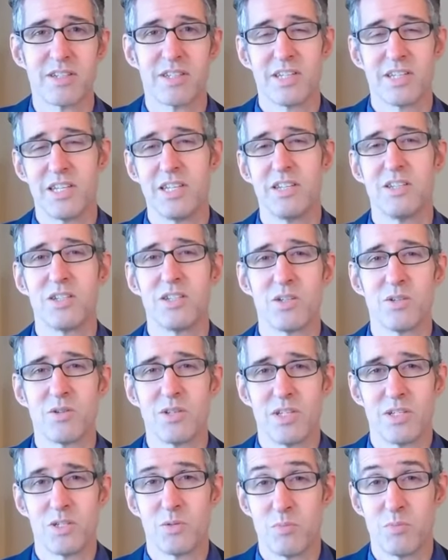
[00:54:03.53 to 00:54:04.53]
into
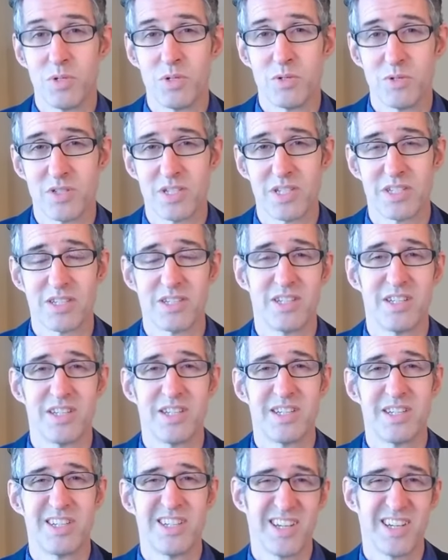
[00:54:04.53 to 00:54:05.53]
his boot,
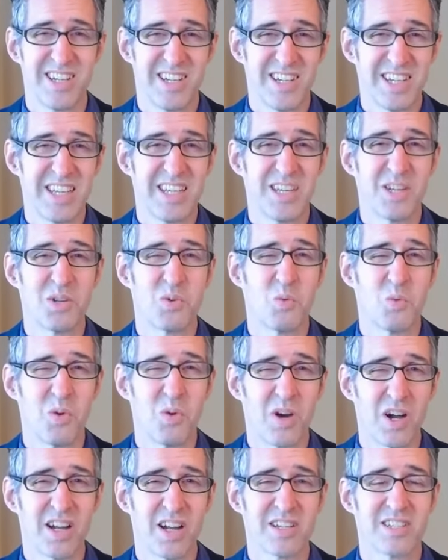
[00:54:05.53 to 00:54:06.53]
and he had
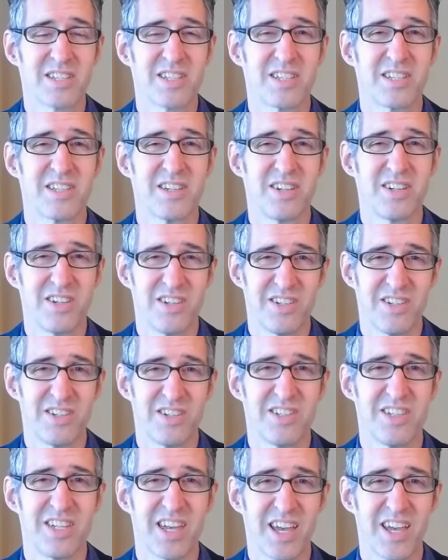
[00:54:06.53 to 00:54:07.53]
walked
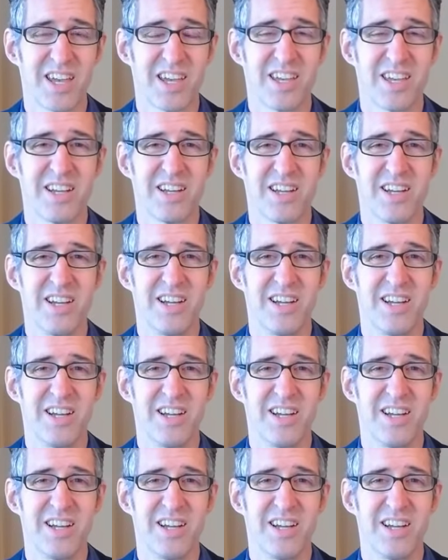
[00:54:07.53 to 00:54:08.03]
all day